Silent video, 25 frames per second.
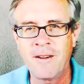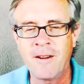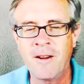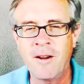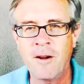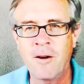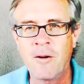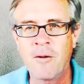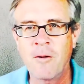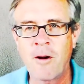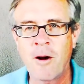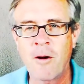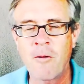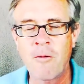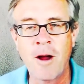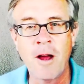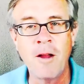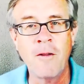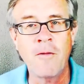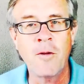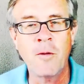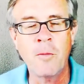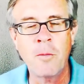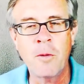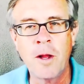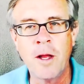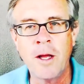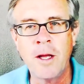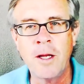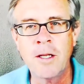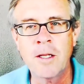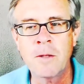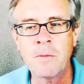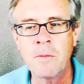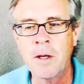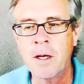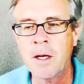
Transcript: you know, our rightful place